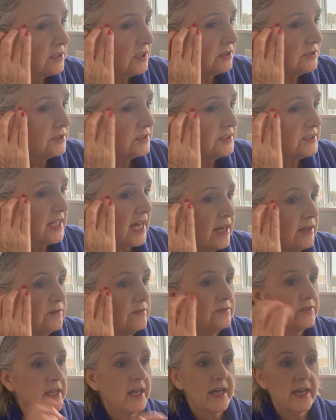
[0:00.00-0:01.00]
gone
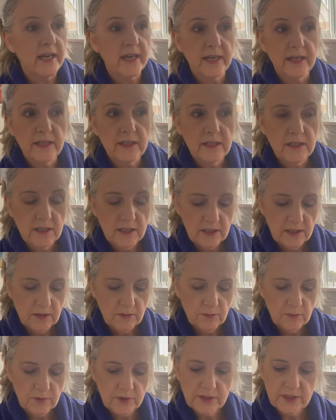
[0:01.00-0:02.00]
down there
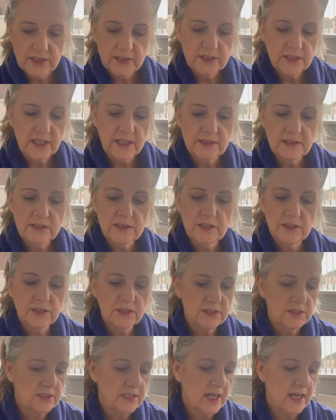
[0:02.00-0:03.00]
what I tend to
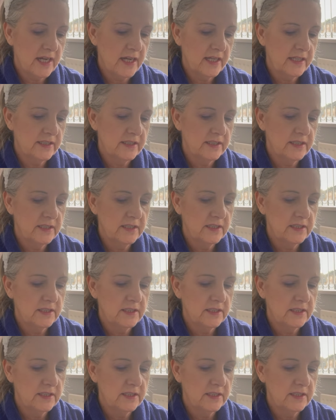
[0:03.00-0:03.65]
say